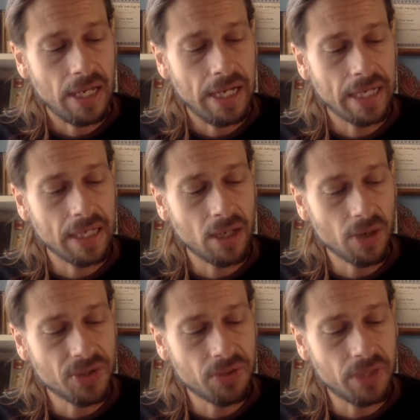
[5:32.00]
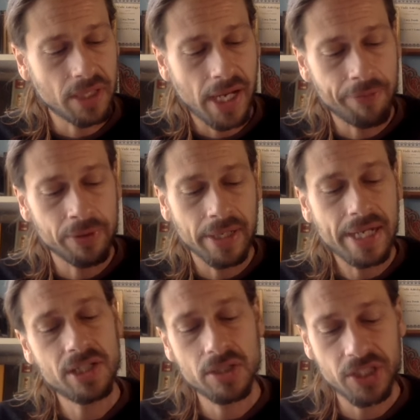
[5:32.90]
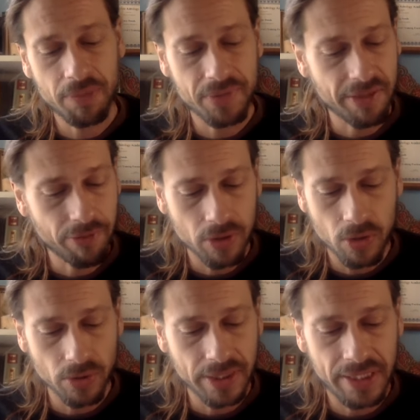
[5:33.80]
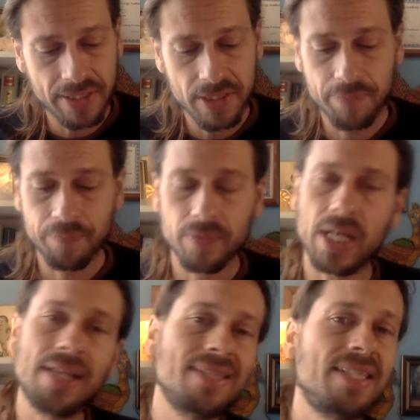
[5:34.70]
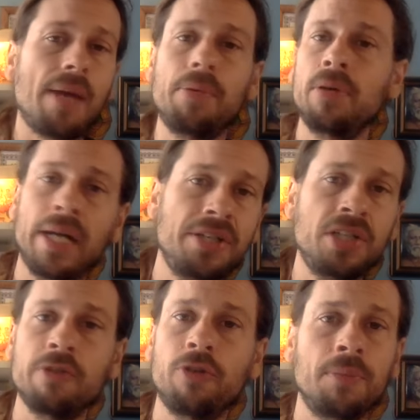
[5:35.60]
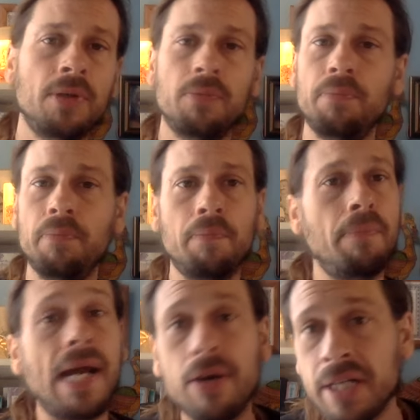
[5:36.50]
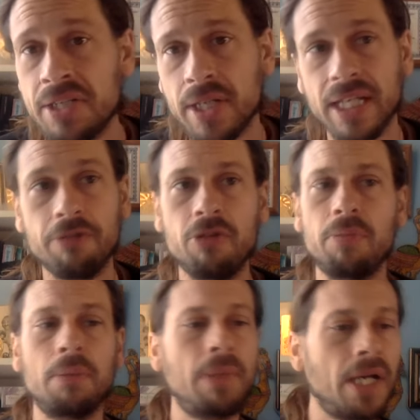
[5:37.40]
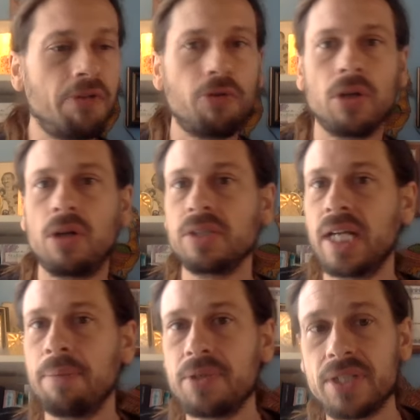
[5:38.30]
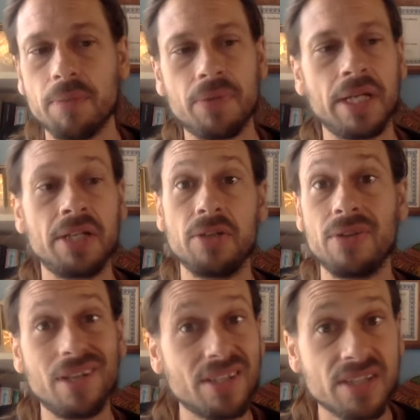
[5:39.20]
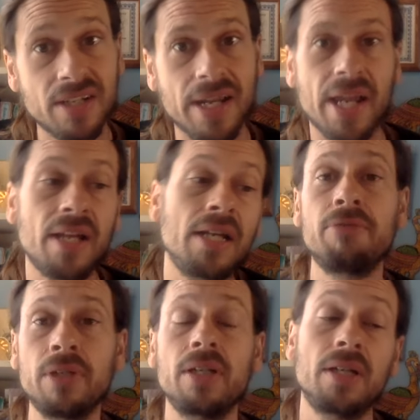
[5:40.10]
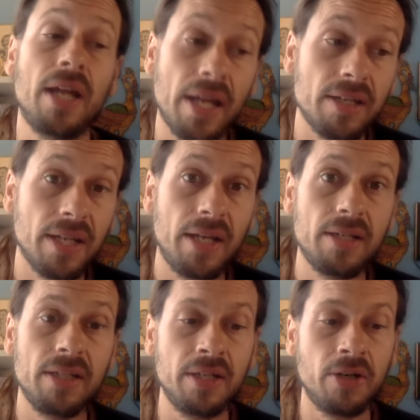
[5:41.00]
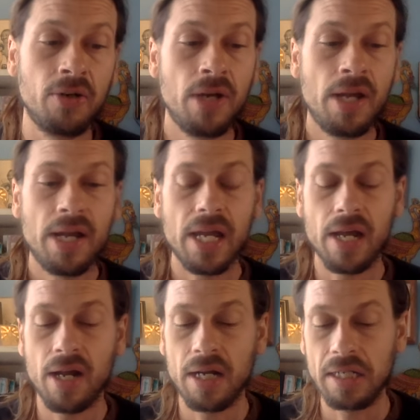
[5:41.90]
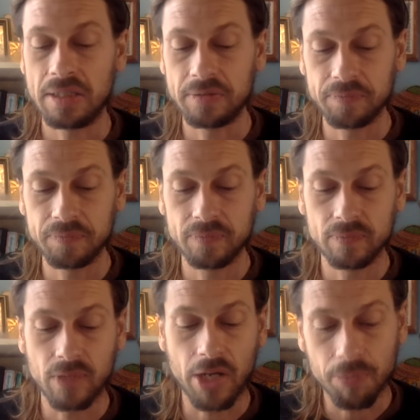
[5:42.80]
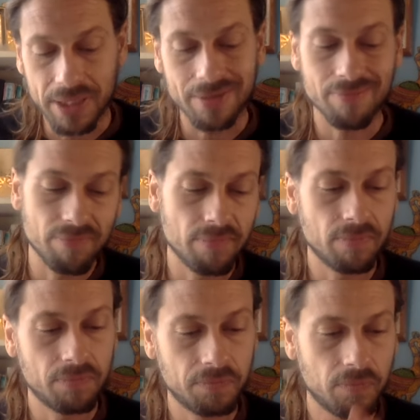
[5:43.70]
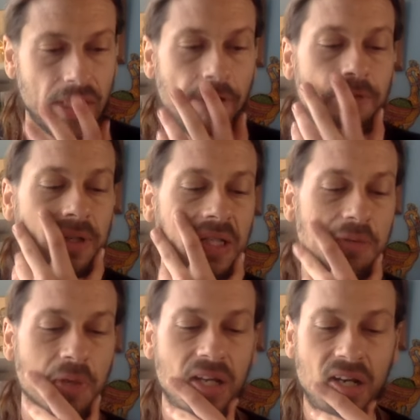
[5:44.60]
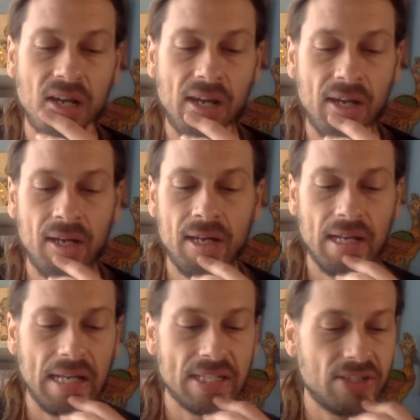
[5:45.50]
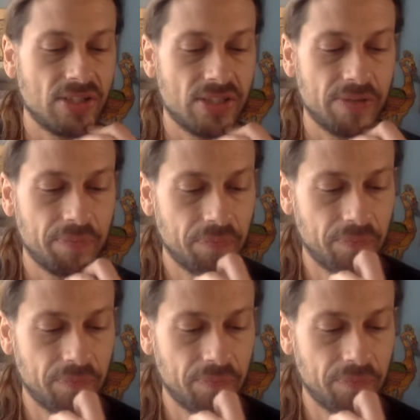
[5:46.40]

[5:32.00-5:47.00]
It can also indicate relationship difficulties and separation from a marriage. Like if you've been married for a long time or something and you think it's going to end, it's only going to end then, you know? I don't mean definitely, but it's just,